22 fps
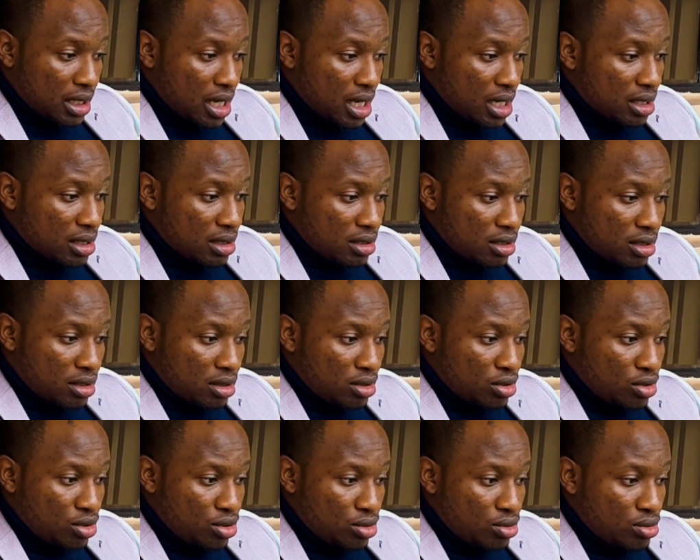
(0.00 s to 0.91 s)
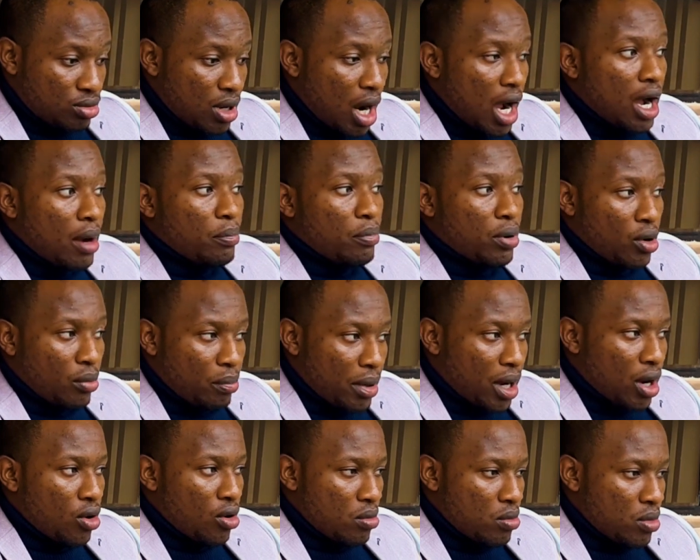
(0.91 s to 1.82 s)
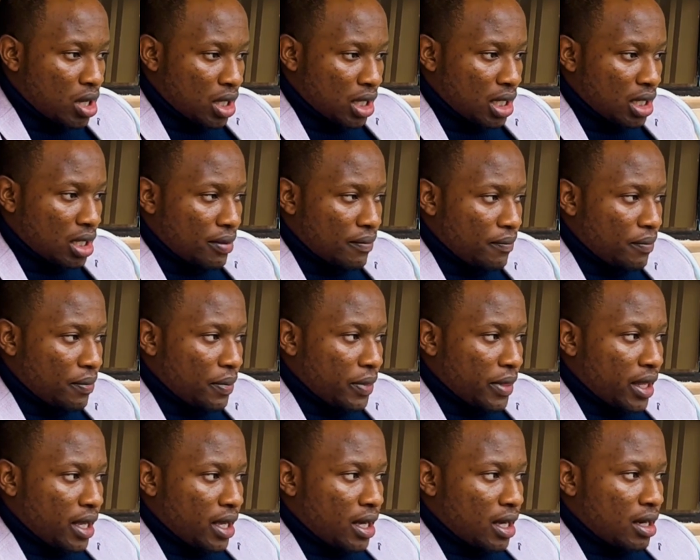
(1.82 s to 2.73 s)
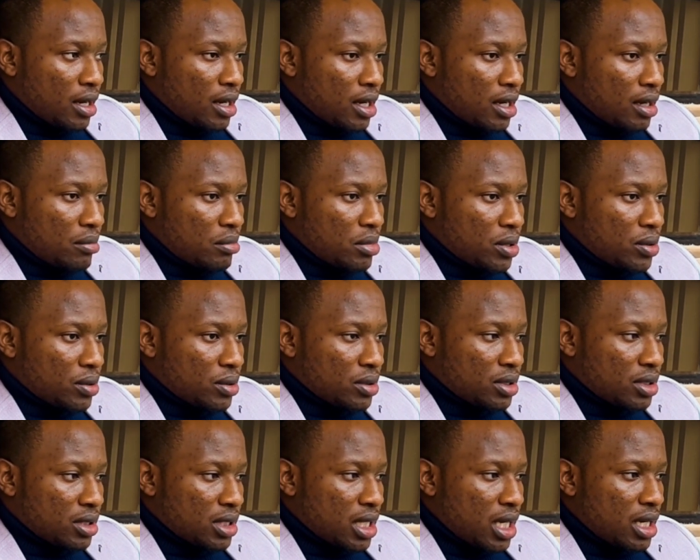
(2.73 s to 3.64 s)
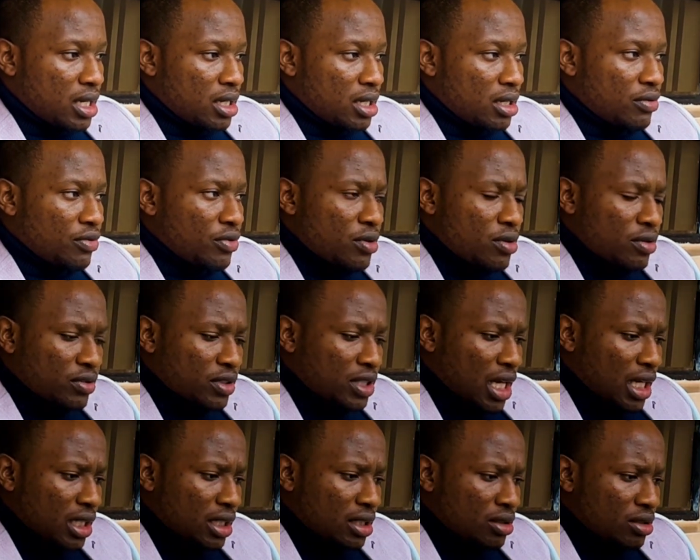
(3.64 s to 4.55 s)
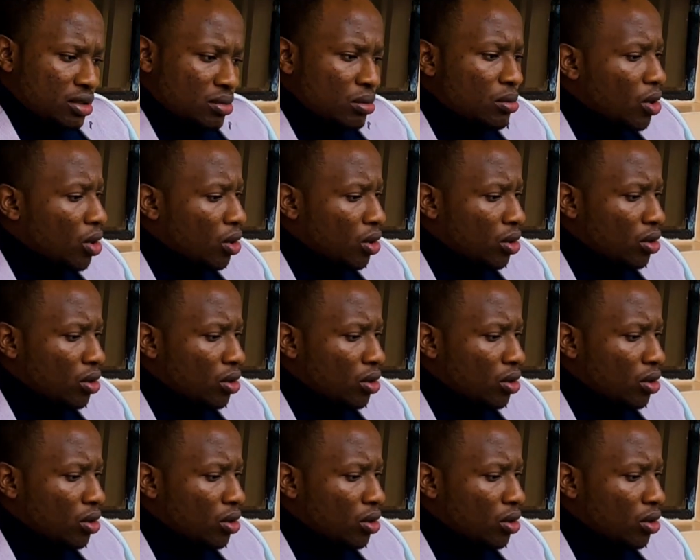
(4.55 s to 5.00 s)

and do a proper homework, because then if you've started small,